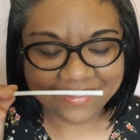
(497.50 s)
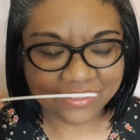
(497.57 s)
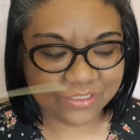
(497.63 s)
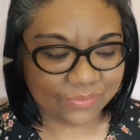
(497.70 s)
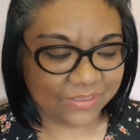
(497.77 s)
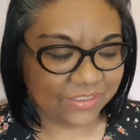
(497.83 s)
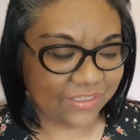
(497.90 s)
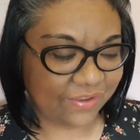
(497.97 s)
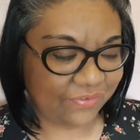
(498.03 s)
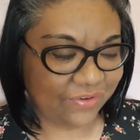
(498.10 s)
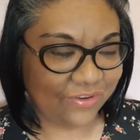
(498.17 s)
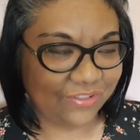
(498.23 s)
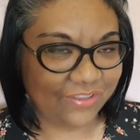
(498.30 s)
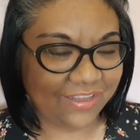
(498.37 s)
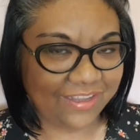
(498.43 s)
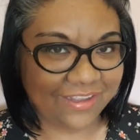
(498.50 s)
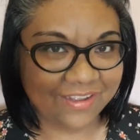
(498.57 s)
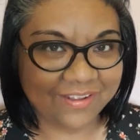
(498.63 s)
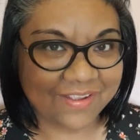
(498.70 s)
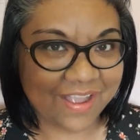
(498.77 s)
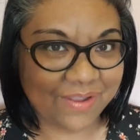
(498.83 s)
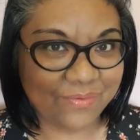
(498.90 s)
this one
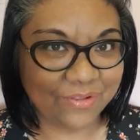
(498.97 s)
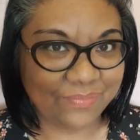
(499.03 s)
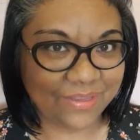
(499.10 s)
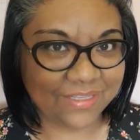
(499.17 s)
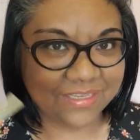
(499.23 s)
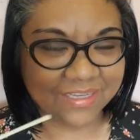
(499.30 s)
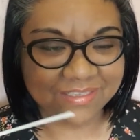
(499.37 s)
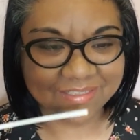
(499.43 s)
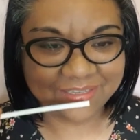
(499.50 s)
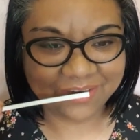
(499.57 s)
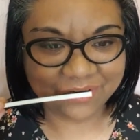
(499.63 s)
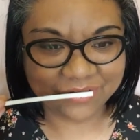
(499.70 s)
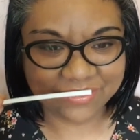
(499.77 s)
definitely I will be testing